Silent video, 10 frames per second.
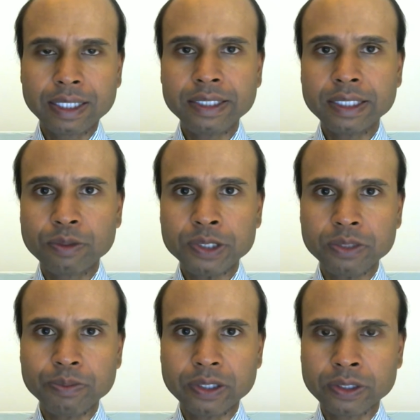And yeah, I
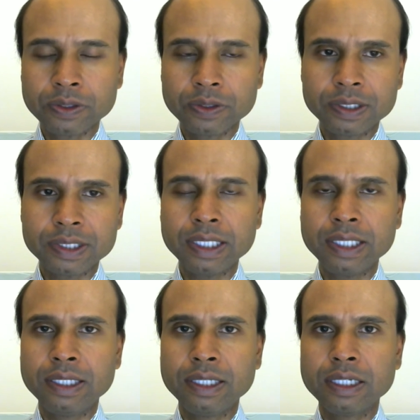wish you miracles
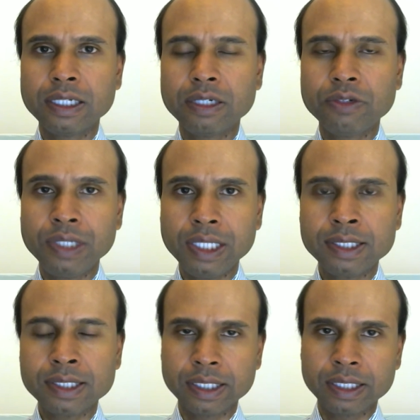in uh,
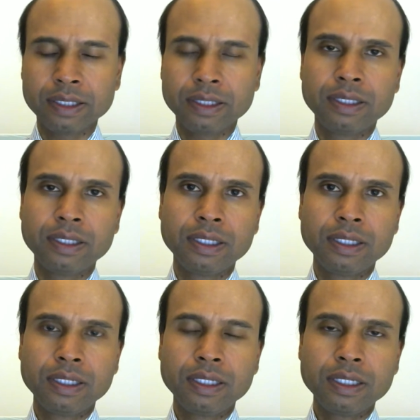releasing
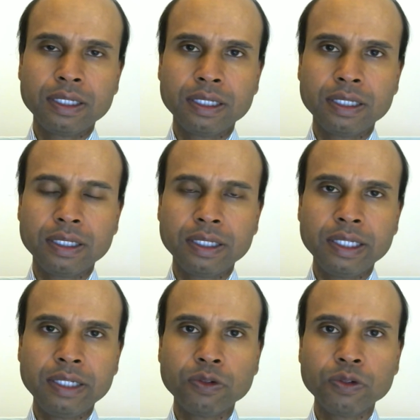uh,
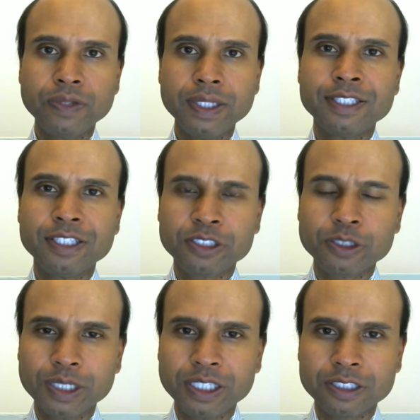in all of these
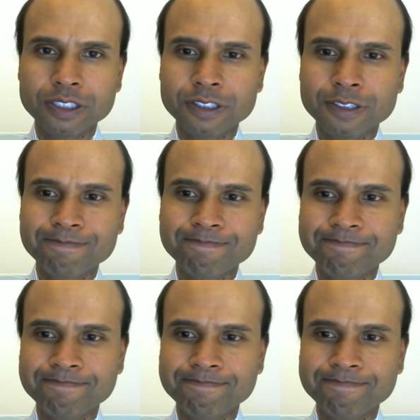situations.